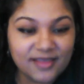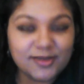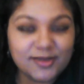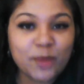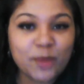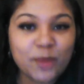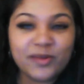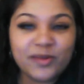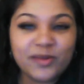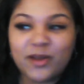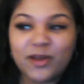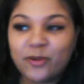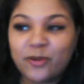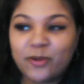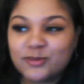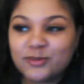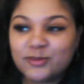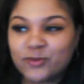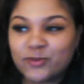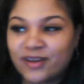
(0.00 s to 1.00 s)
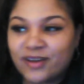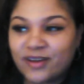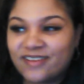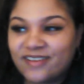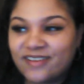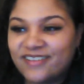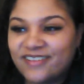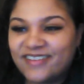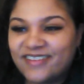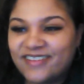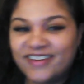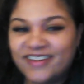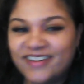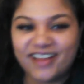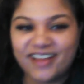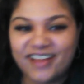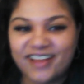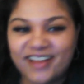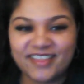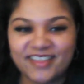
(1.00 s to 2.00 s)
Let's hope it goes well.
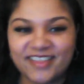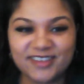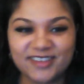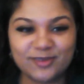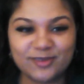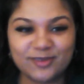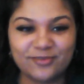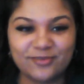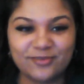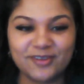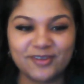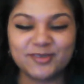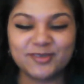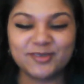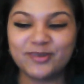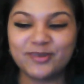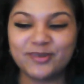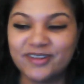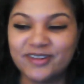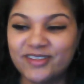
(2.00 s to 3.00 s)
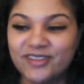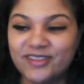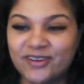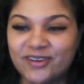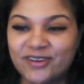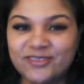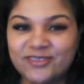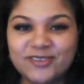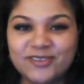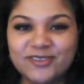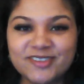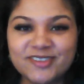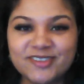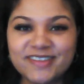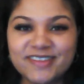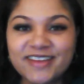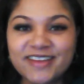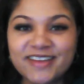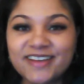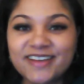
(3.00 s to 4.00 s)
I think so far so good though, don't
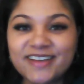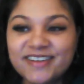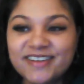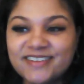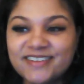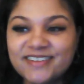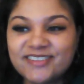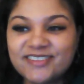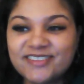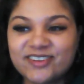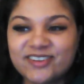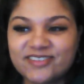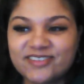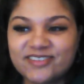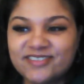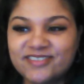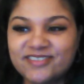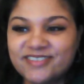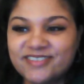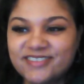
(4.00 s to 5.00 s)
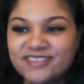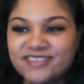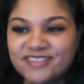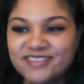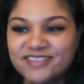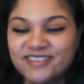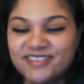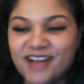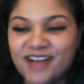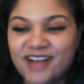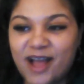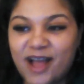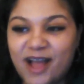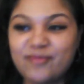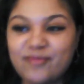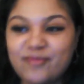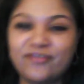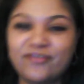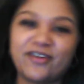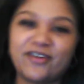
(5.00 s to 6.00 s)
you think? So
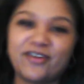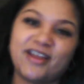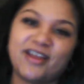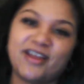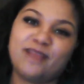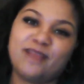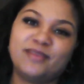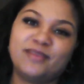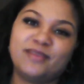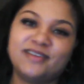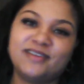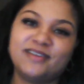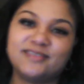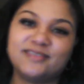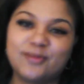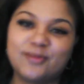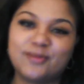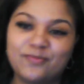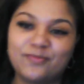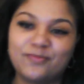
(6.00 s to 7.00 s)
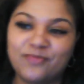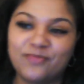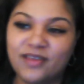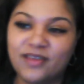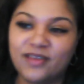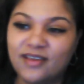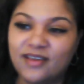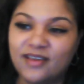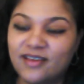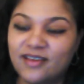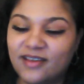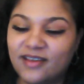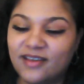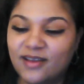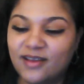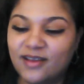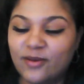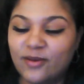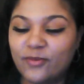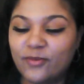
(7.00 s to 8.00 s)
I'm very happy. So
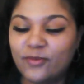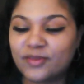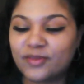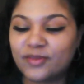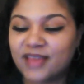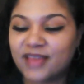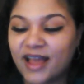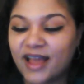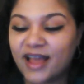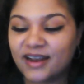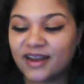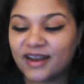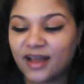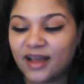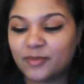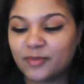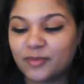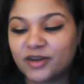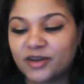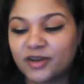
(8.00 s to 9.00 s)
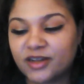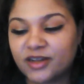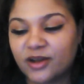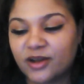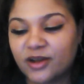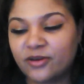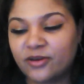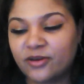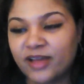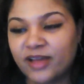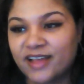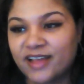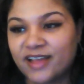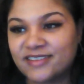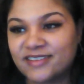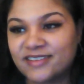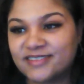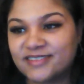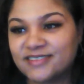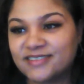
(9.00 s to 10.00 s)
with that, I'm going to go
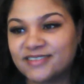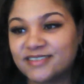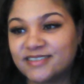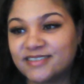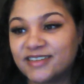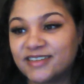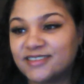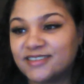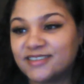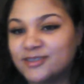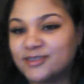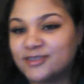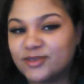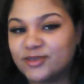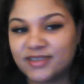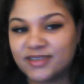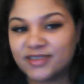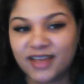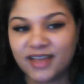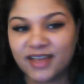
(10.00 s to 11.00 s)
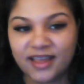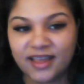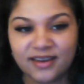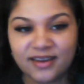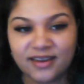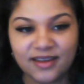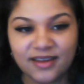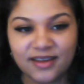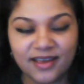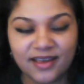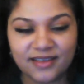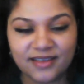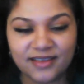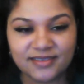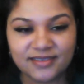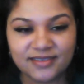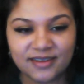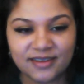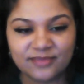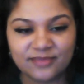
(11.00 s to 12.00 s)
and continue the night,
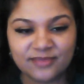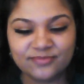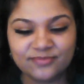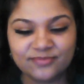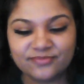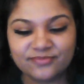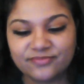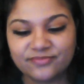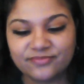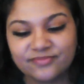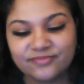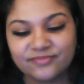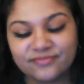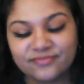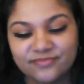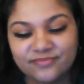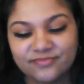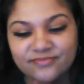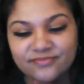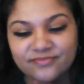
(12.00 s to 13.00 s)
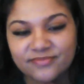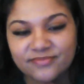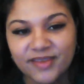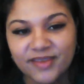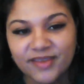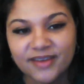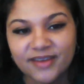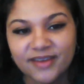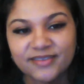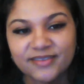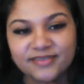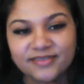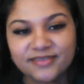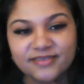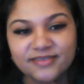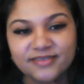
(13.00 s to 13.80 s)
and yeah.